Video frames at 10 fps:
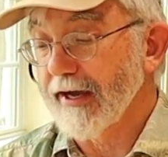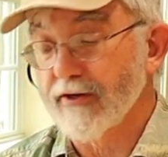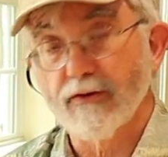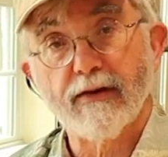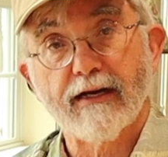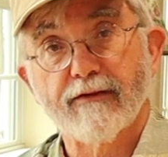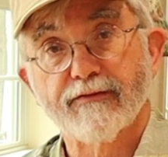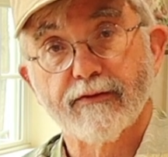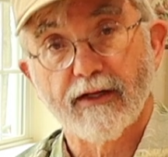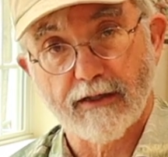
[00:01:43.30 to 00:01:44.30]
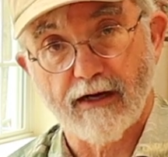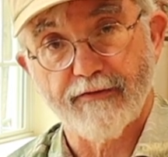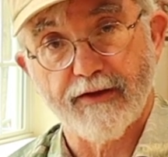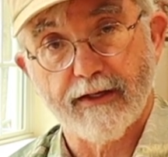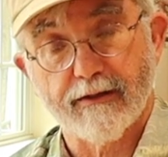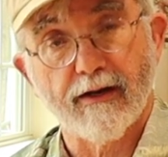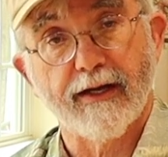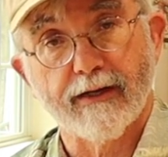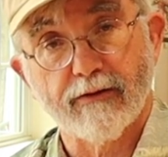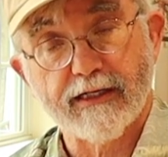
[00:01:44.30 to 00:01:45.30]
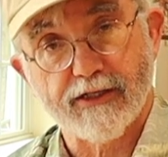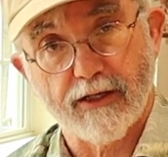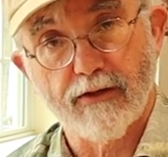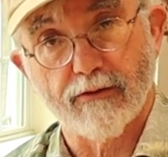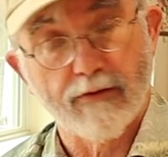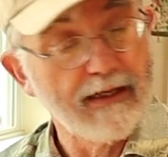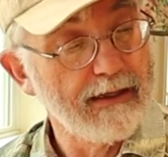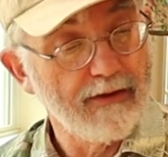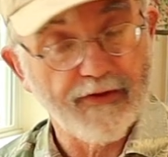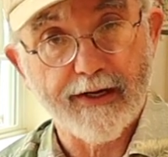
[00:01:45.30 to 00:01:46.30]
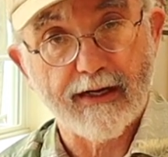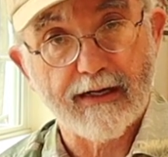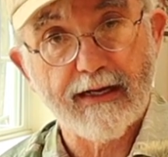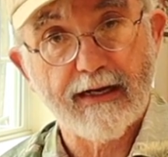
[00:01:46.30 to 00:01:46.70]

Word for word: I do have coffee here, and I want to tell you that I